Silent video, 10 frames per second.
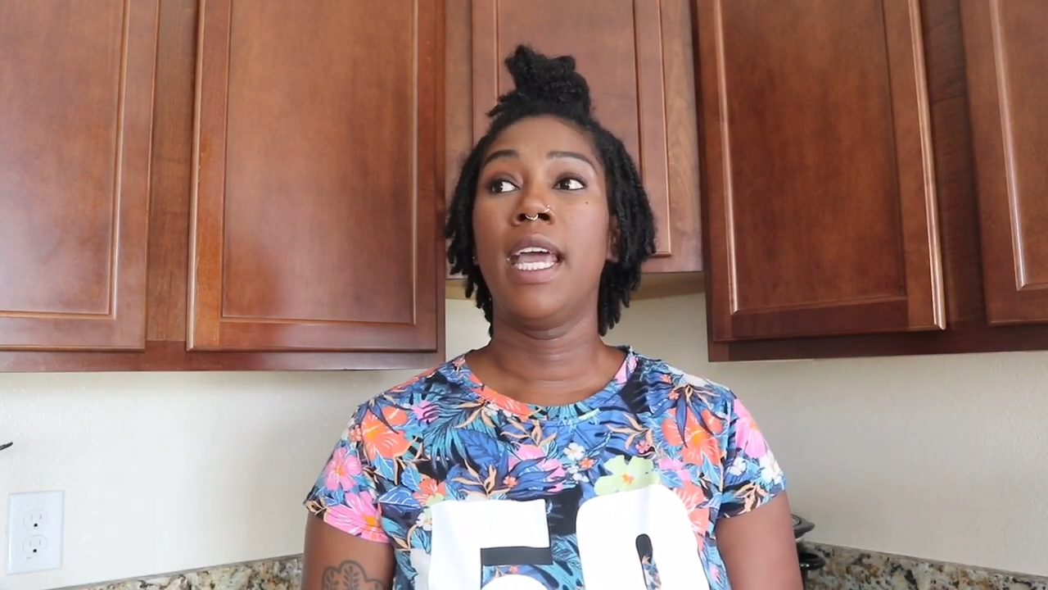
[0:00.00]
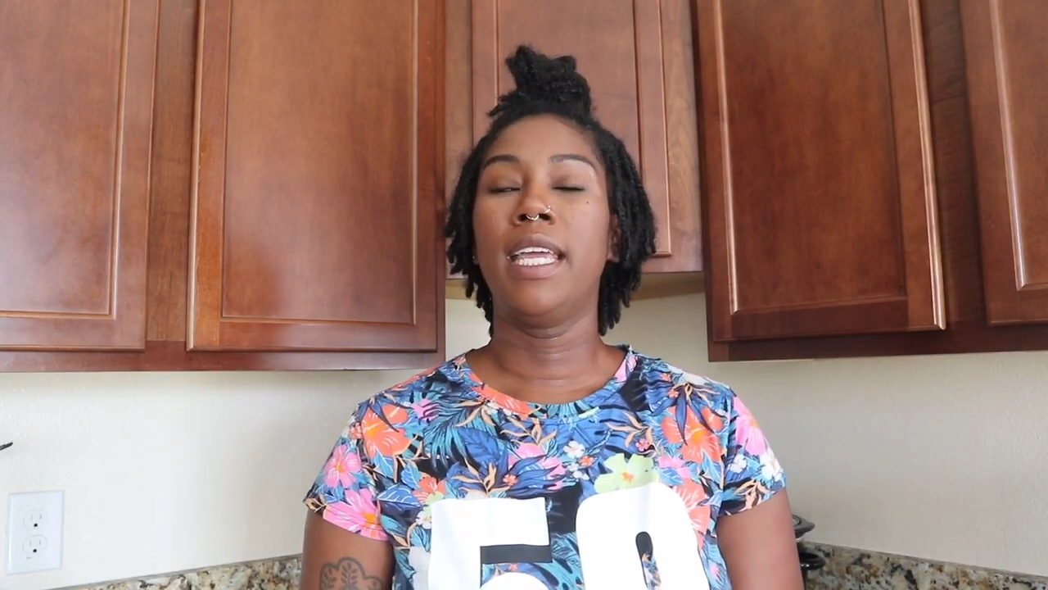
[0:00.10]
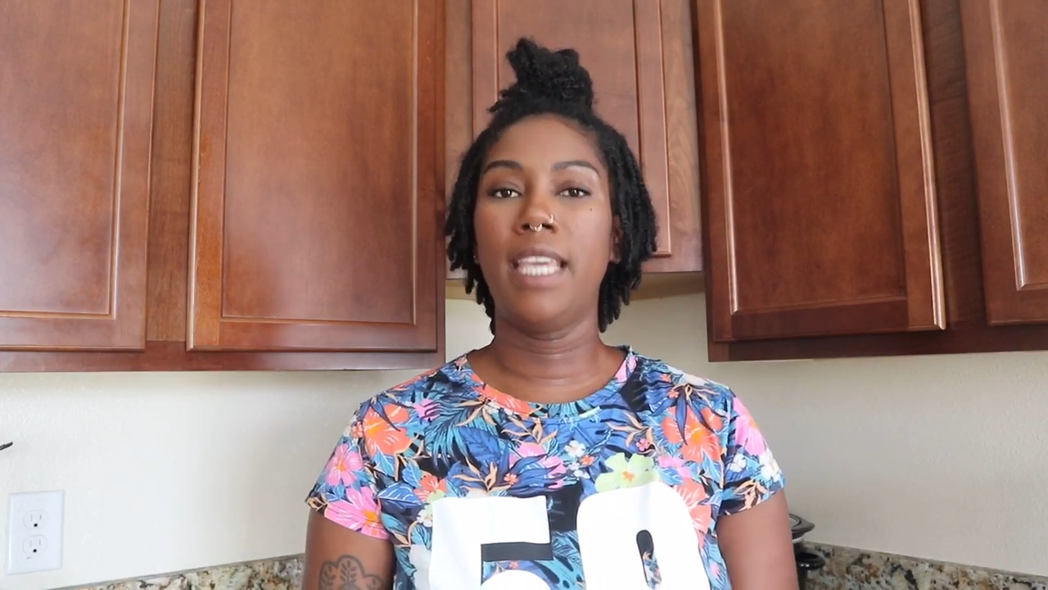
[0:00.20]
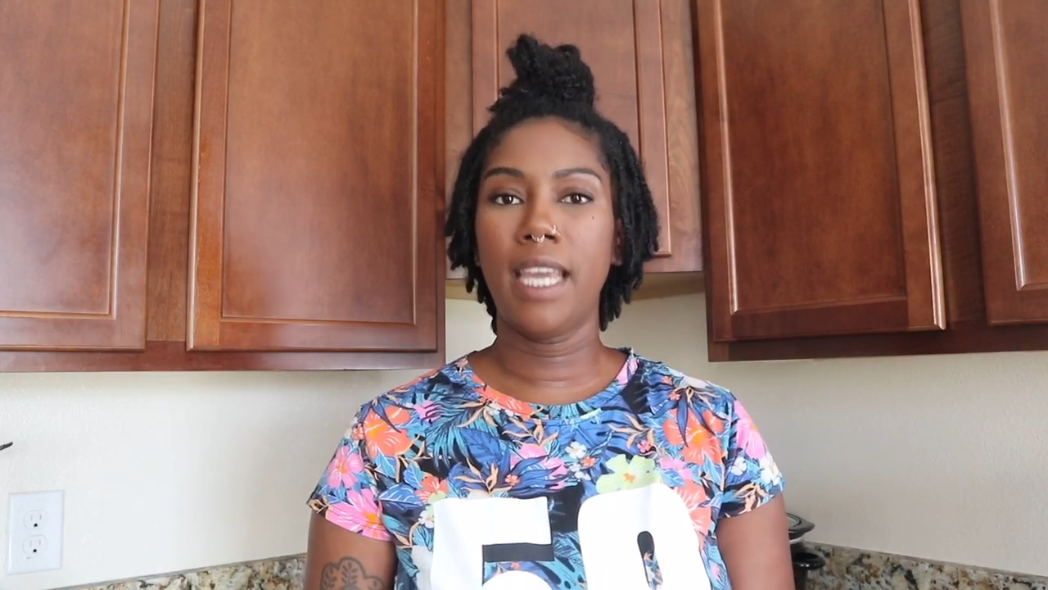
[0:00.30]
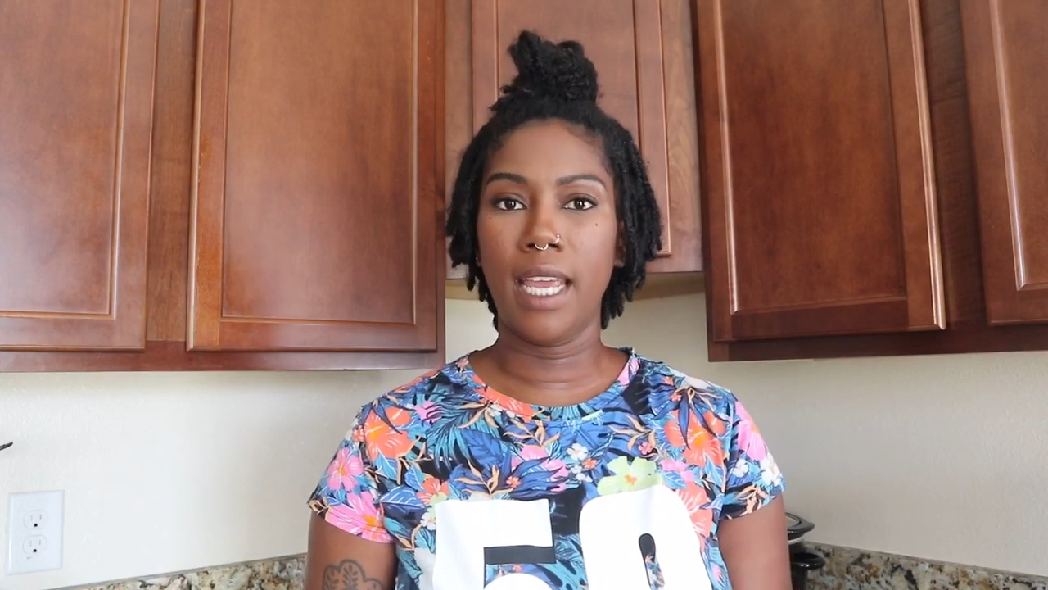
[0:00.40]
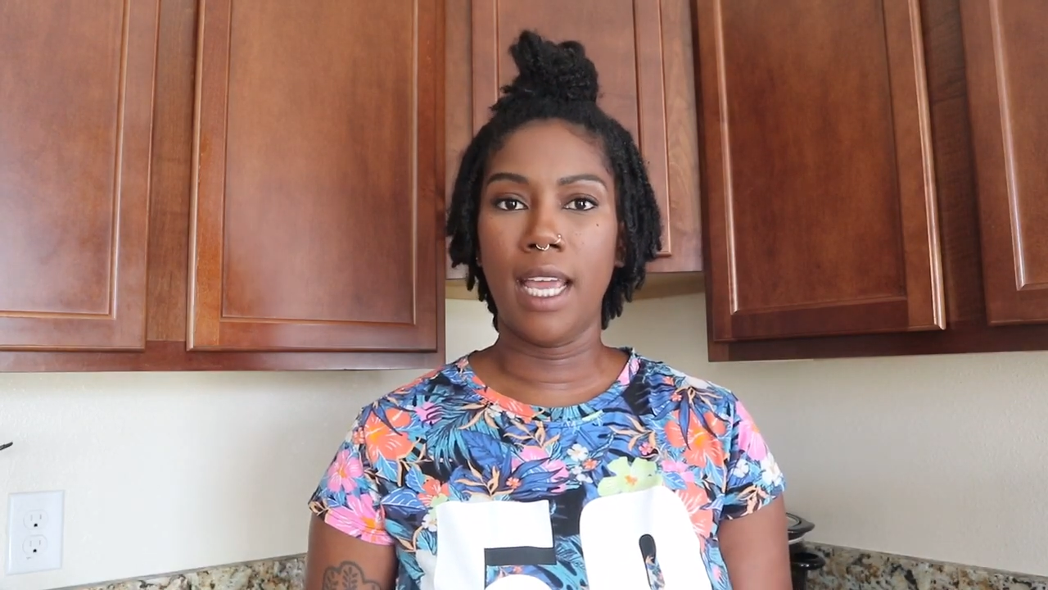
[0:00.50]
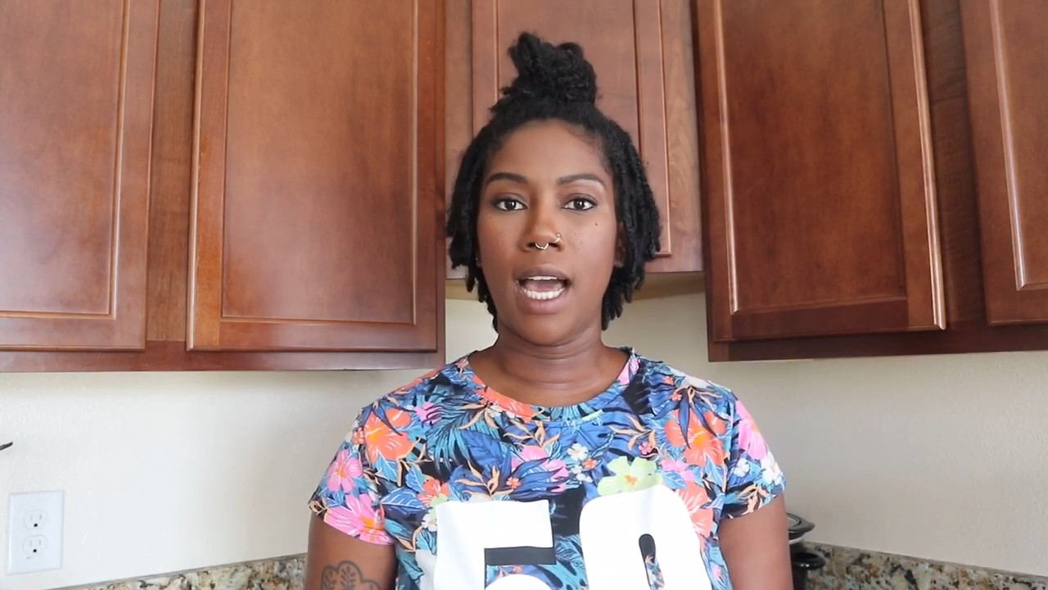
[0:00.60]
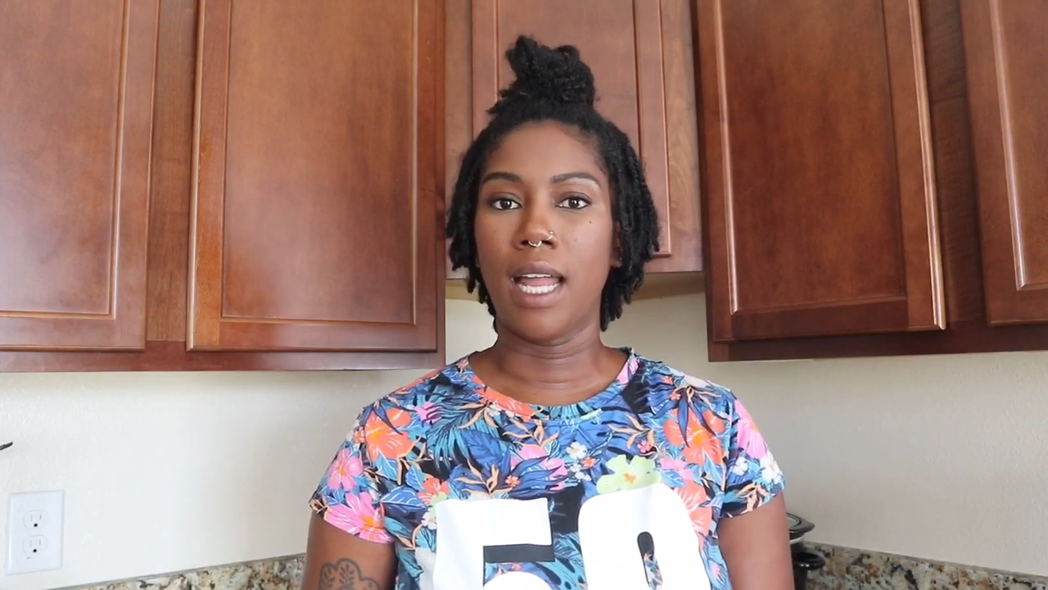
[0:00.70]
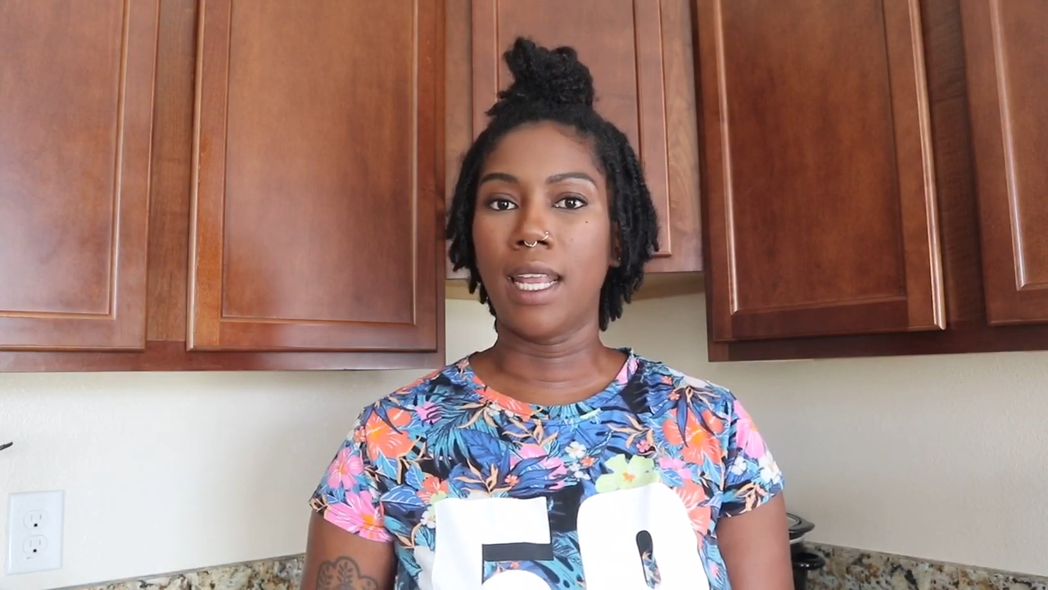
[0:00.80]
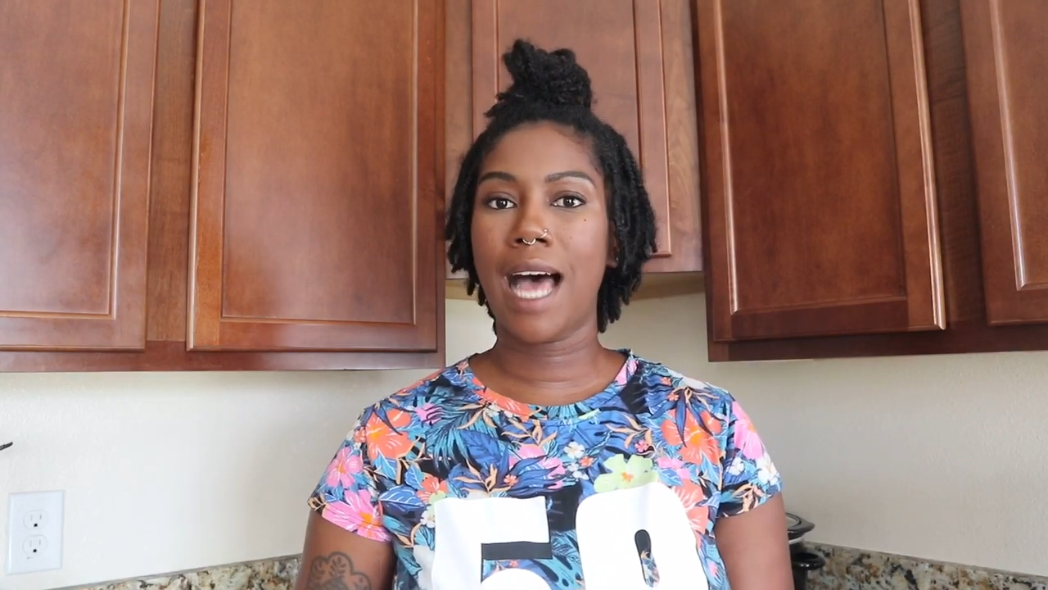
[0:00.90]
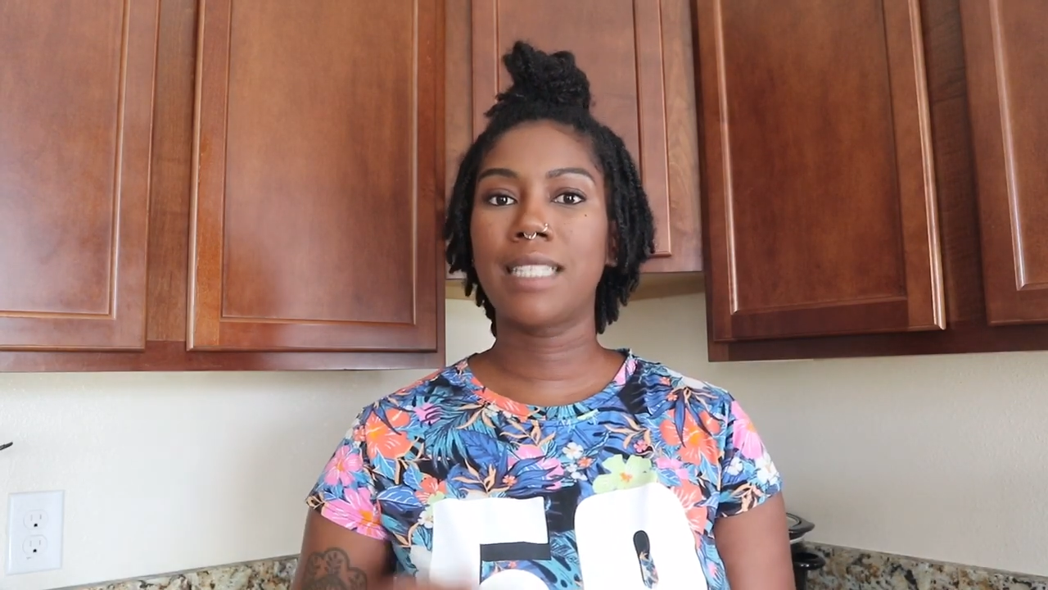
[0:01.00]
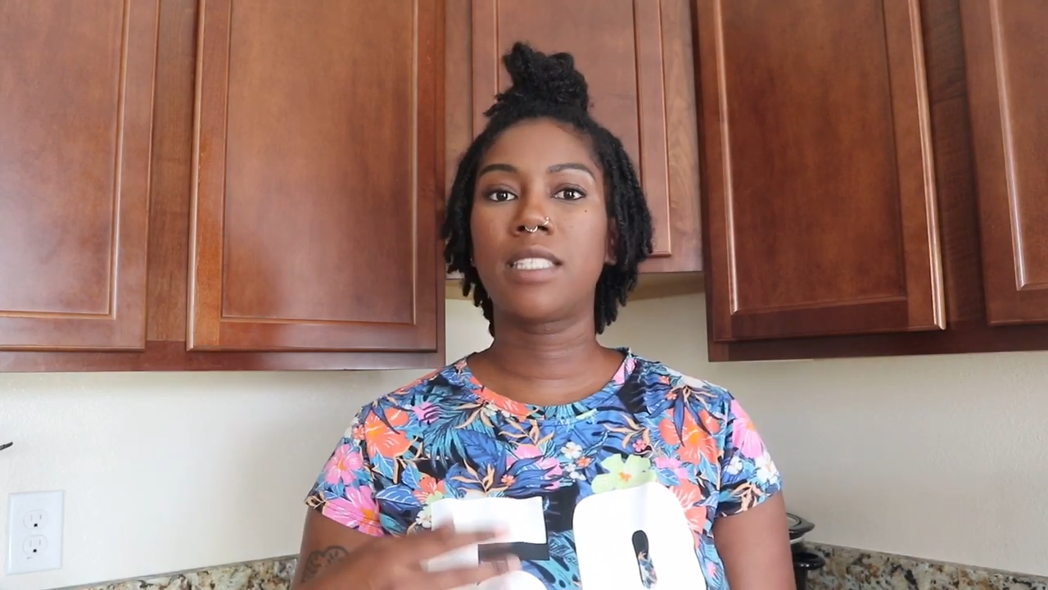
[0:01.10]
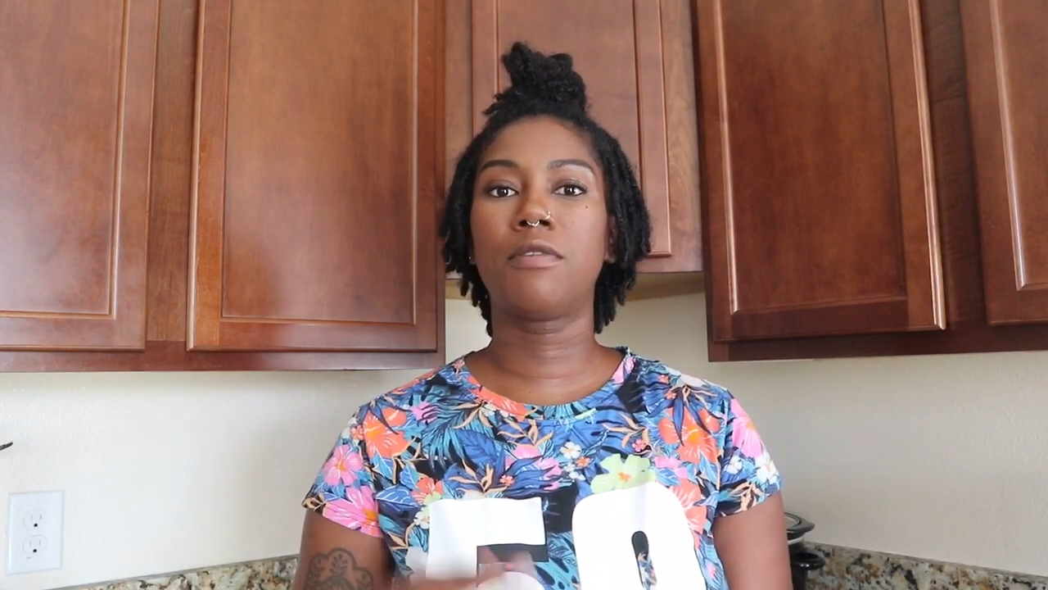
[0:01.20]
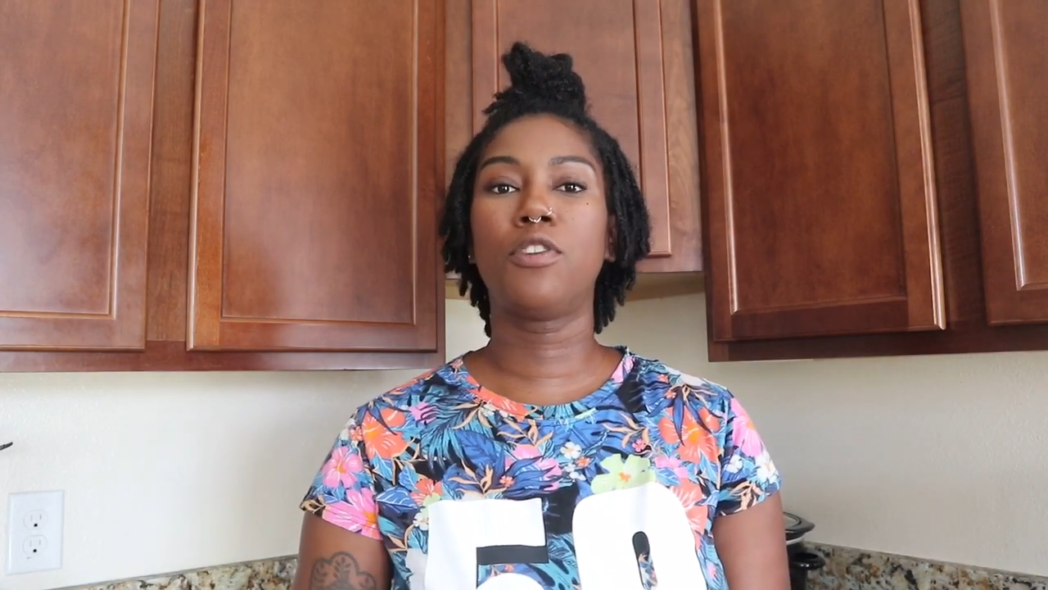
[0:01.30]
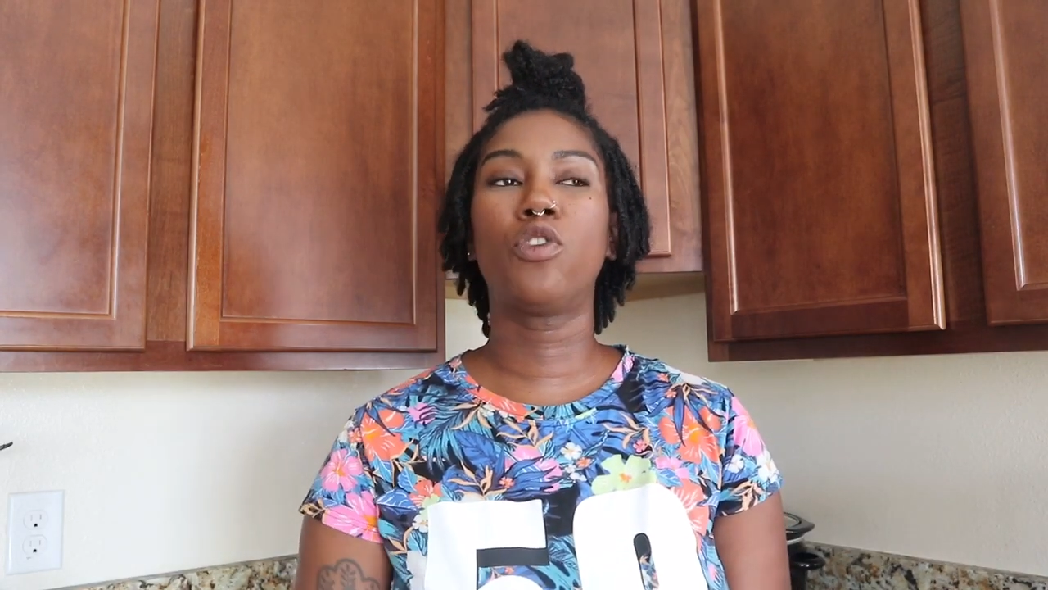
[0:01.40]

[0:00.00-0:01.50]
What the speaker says: getting lots of